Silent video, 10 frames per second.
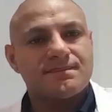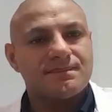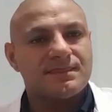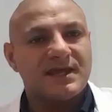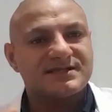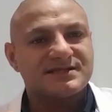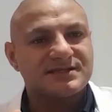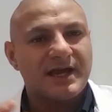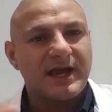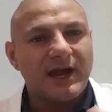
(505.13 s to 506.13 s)
this
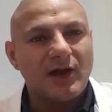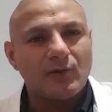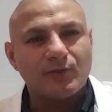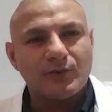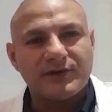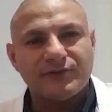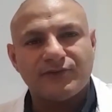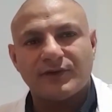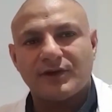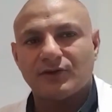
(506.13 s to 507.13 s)
help with
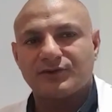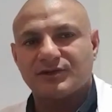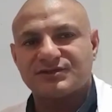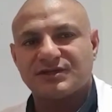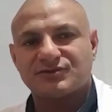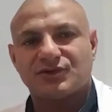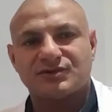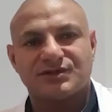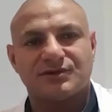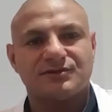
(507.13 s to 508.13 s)
low dose
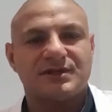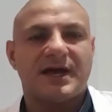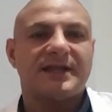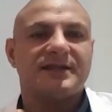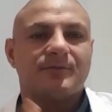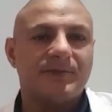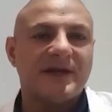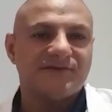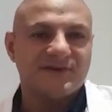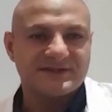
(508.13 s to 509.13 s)
naltrexone and the
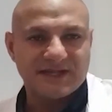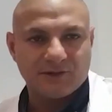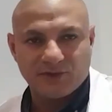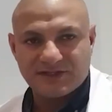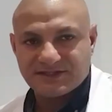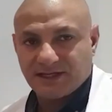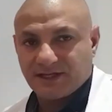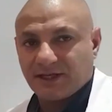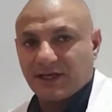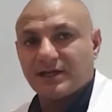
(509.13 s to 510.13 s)
benefits that we
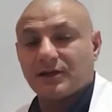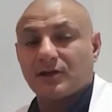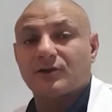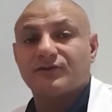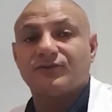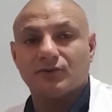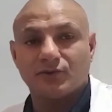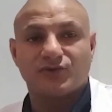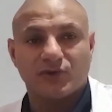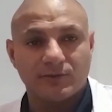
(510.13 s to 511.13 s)
see in a lot of
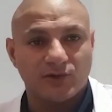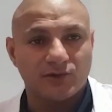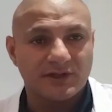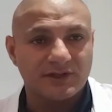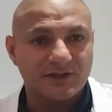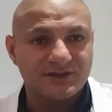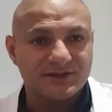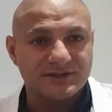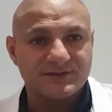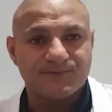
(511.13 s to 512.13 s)
autoimmune
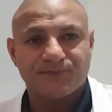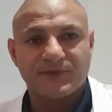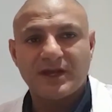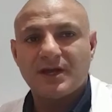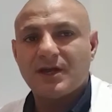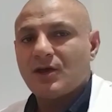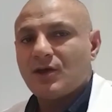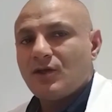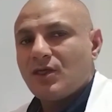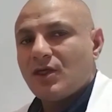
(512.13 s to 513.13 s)
conditions?
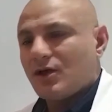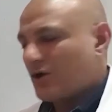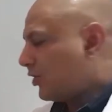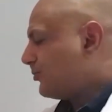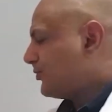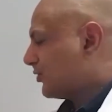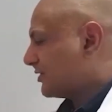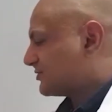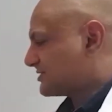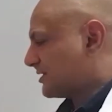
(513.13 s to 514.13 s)

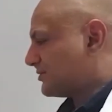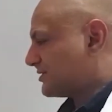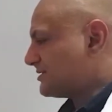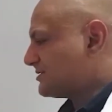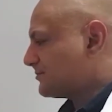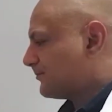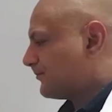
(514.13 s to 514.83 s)
Opioid receptors,